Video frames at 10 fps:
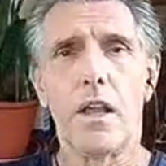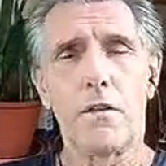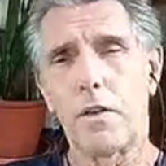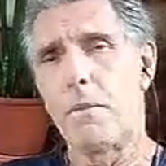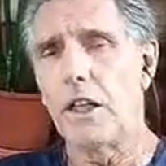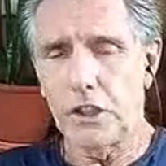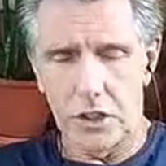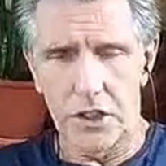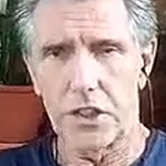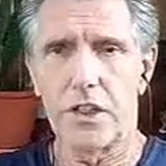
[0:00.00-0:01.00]

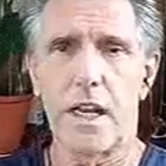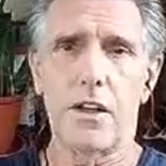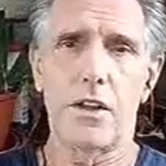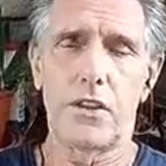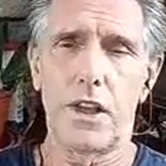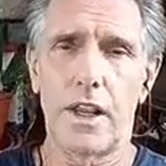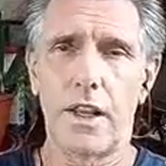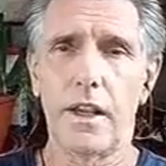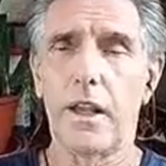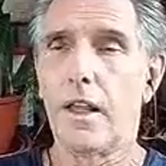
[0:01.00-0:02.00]
inflammation is another
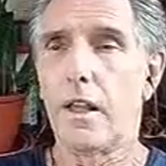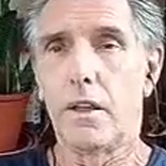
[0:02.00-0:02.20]
thing.